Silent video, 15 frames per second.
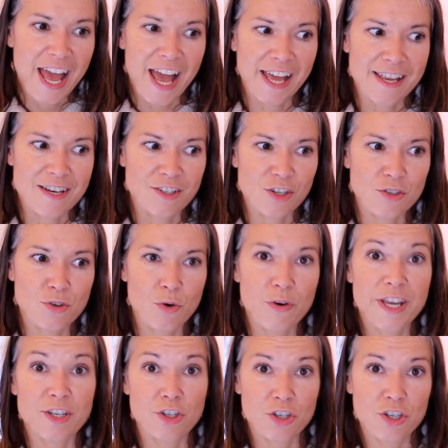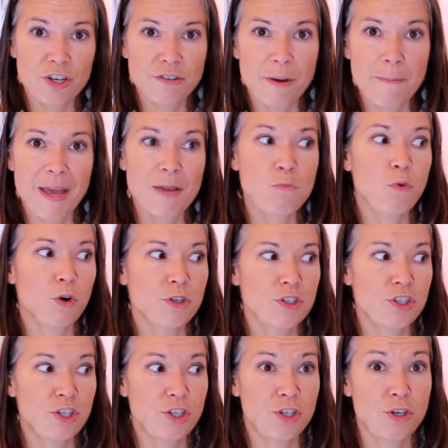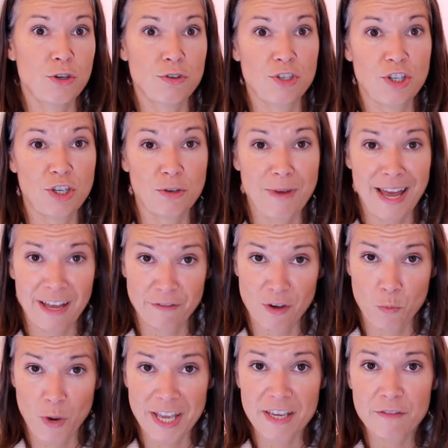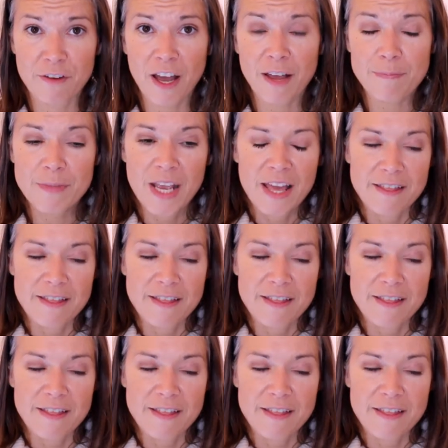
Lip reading: And your insurer may want you to have a waiver